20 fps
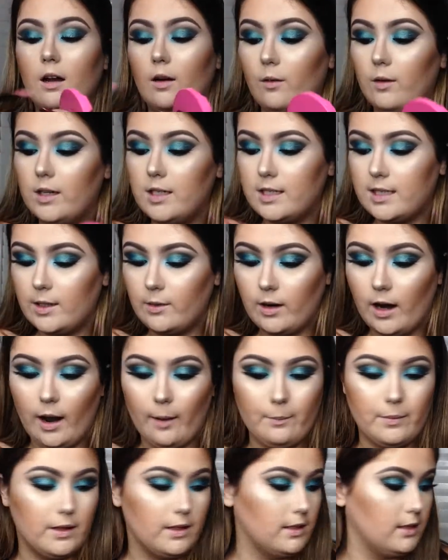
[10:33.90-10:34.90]
I want to see what
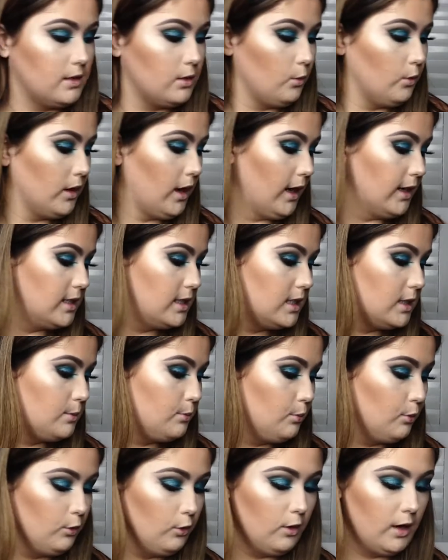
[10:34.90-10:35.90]
happens when I
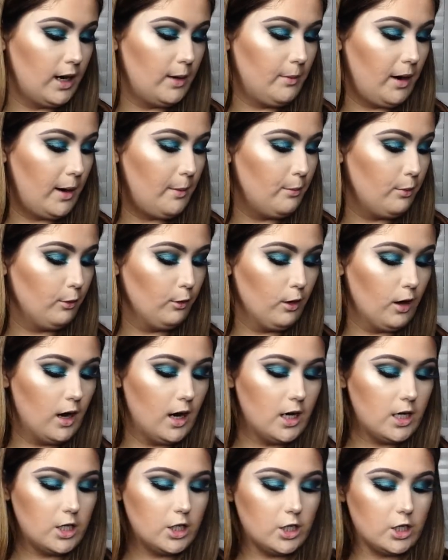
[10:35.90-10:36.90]
spray my
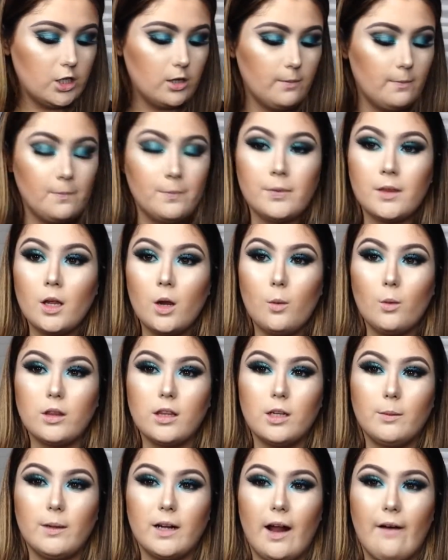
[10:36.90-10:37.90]
brush.
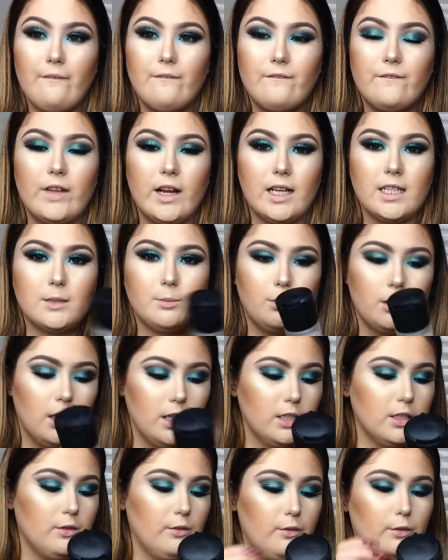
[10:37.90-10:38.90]
A little bit of Fix
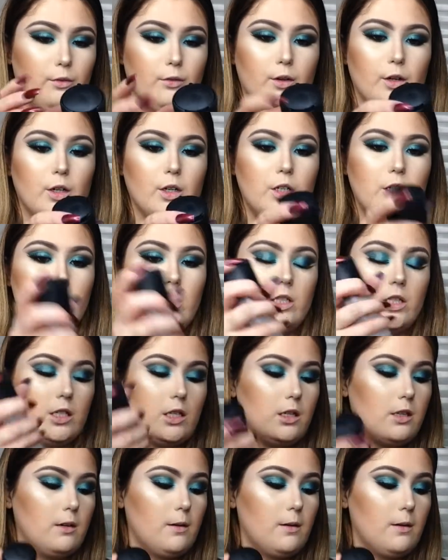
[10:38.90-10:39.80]
Plus first.